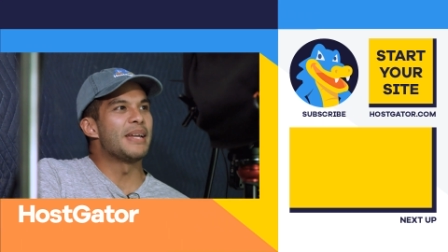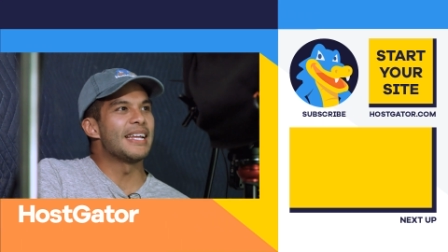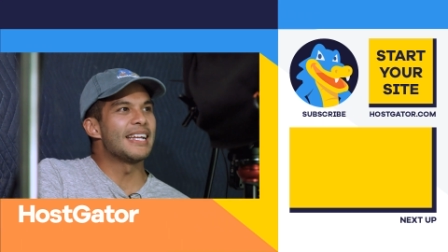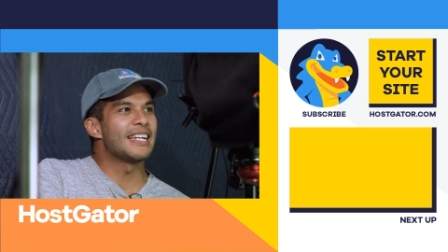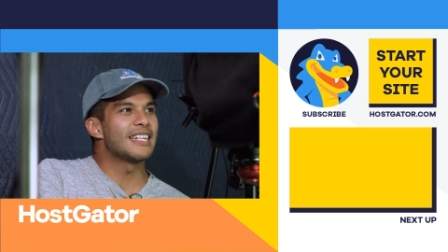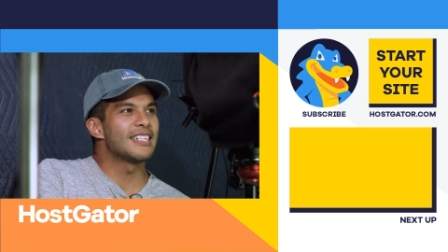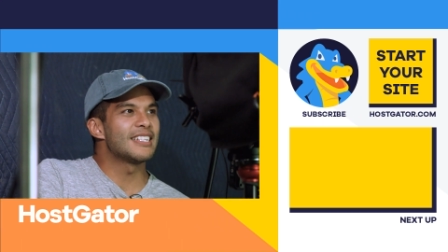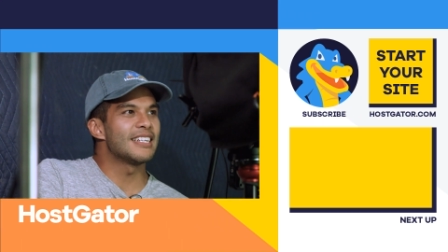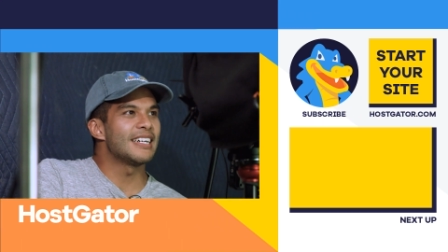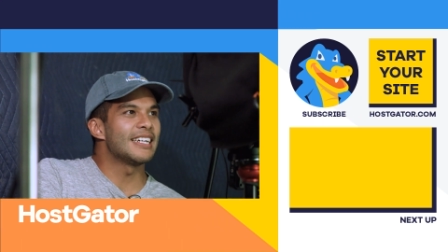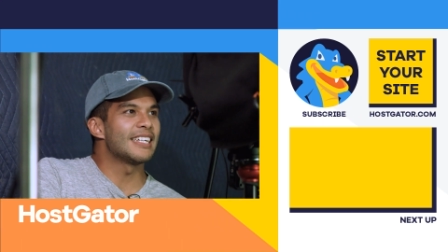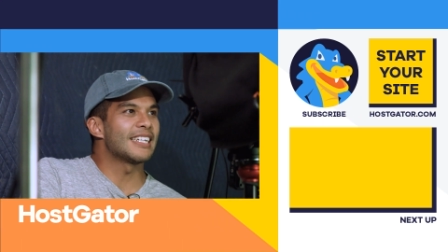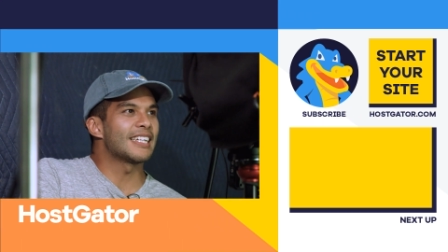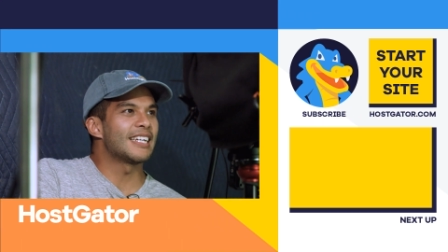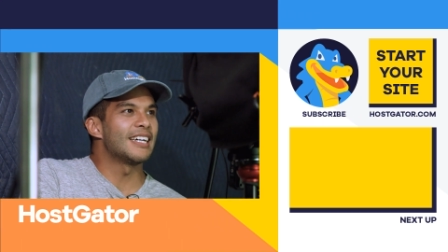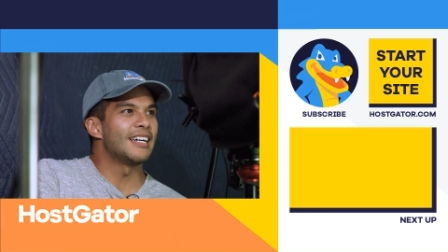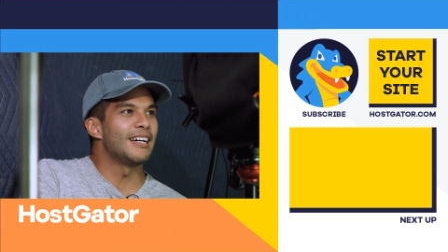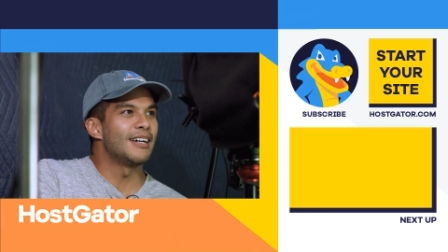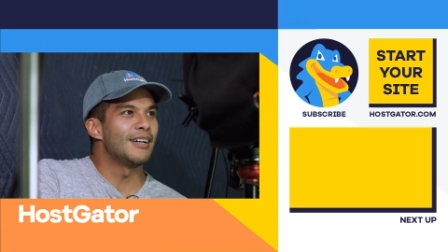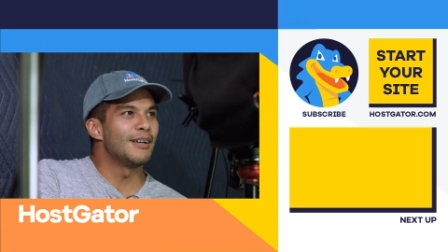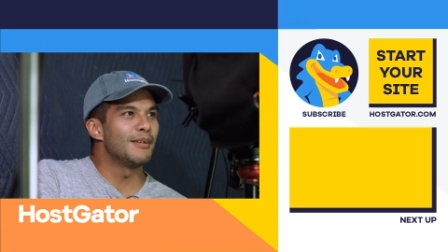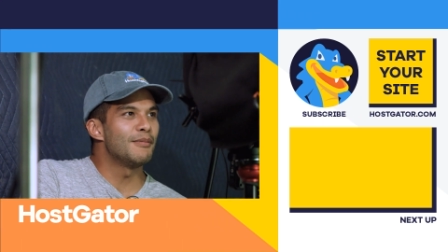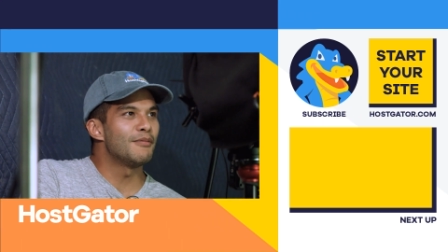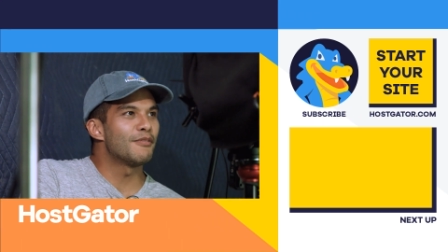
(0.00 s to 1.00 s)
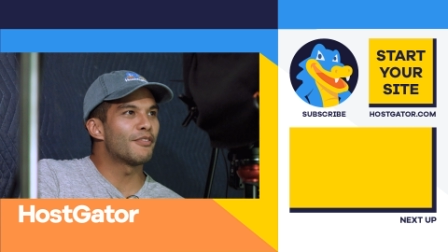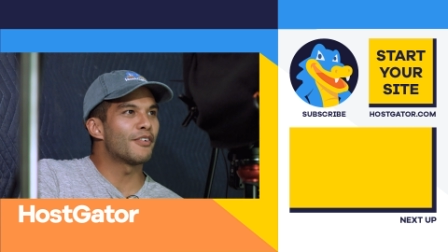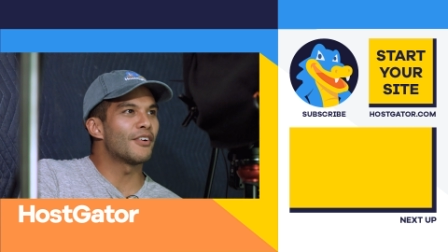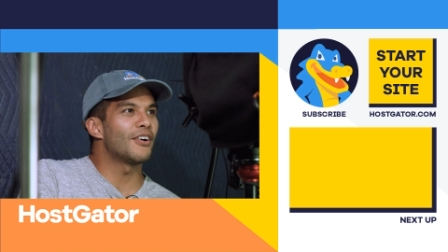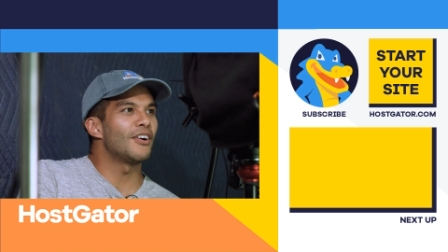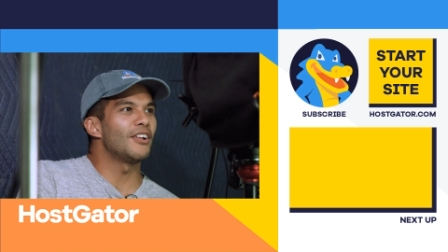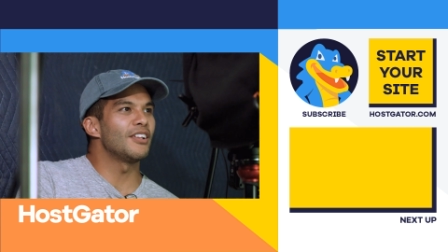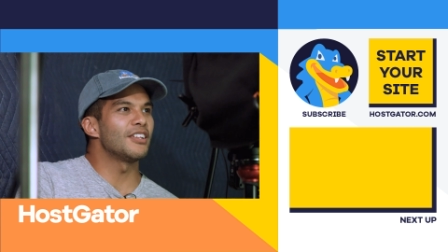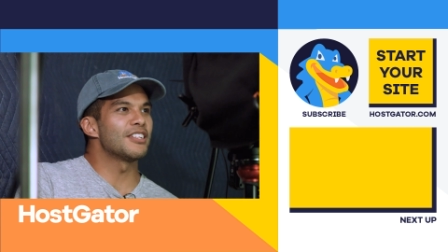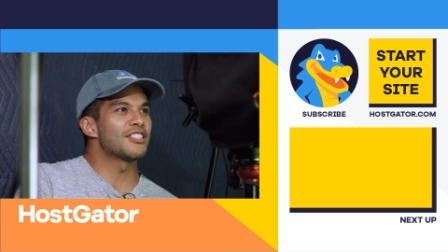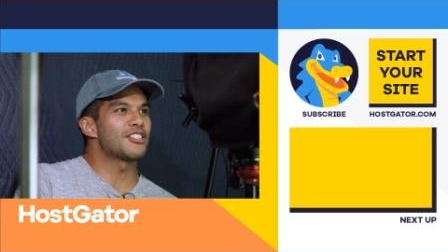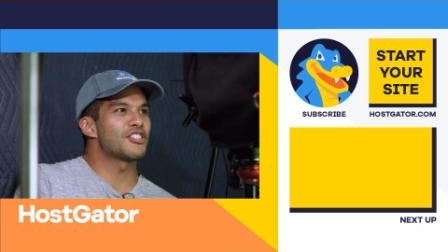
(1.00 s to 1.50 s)
Bing.com
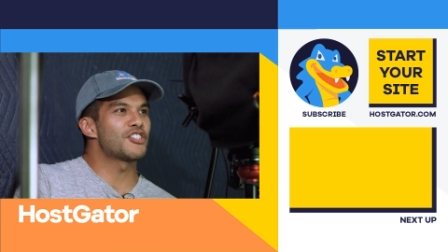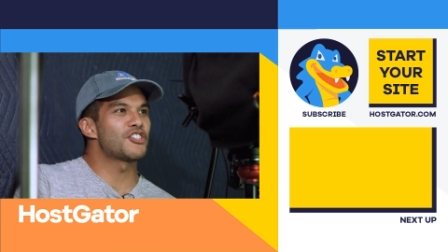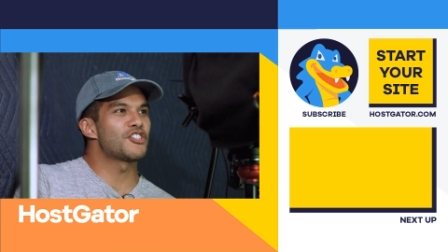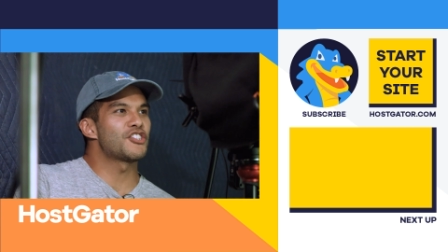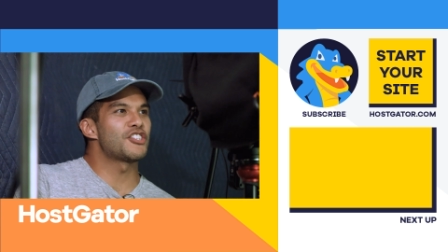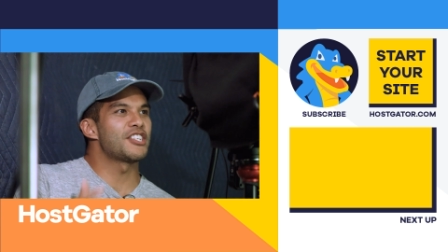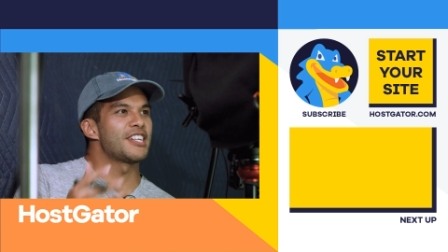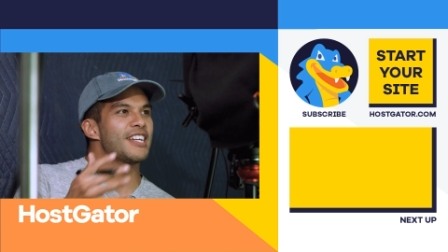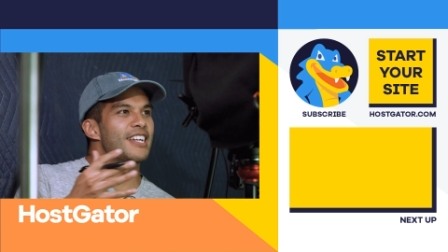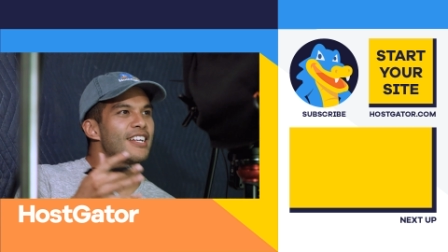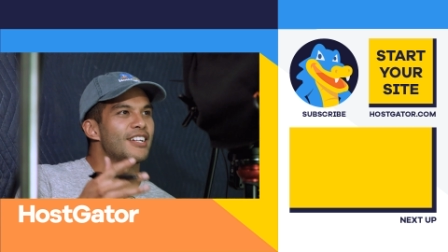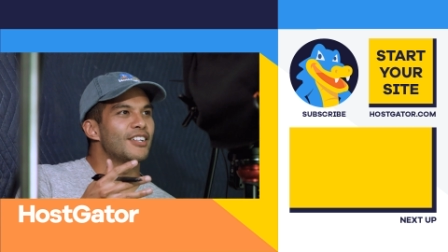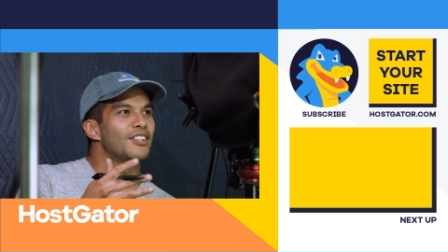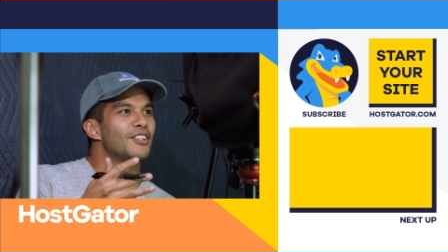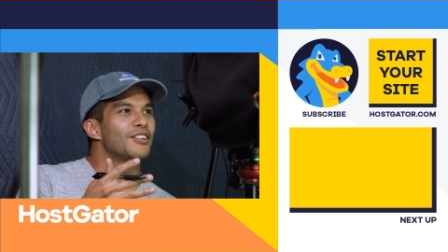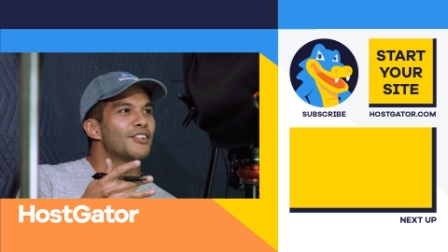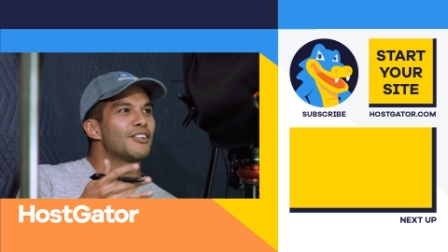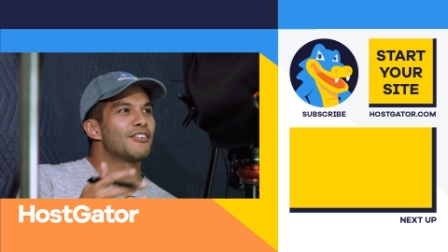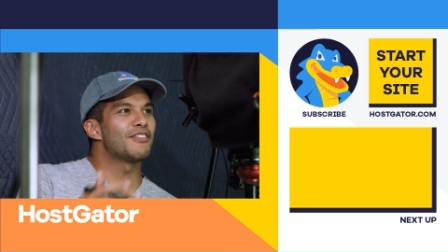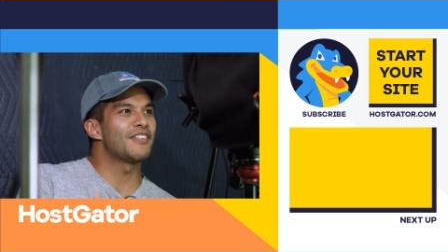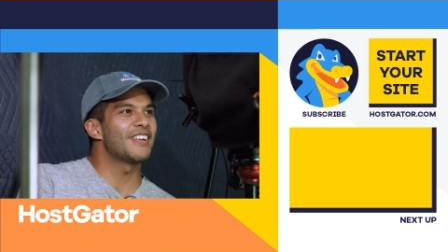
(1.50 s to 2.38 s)
for all us Chandler